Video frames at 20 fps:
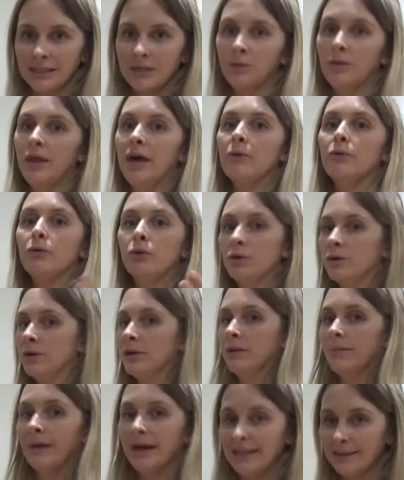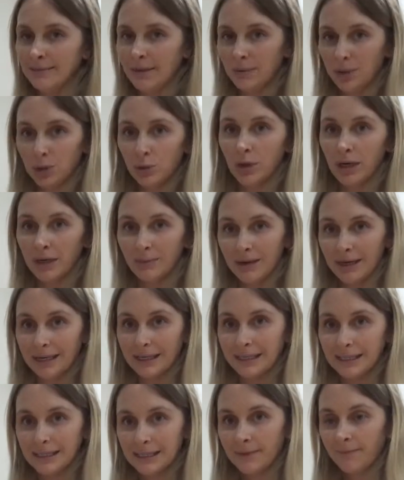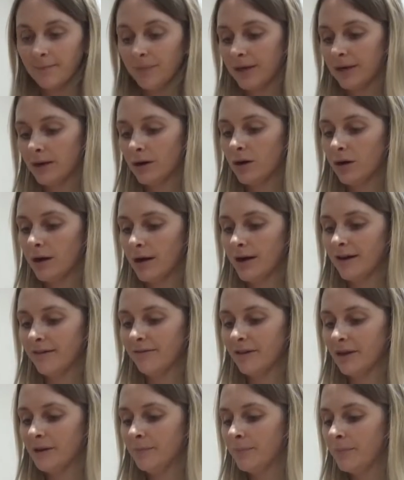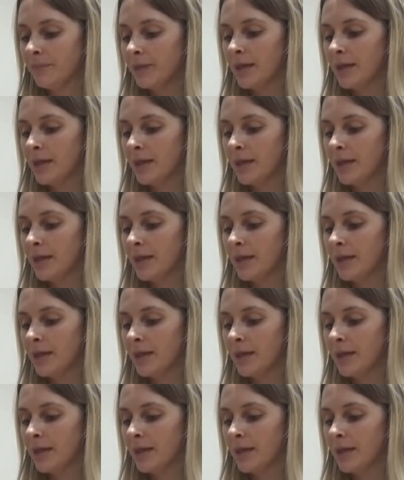and that will cook in about maybe 20 minutes in a hot oven.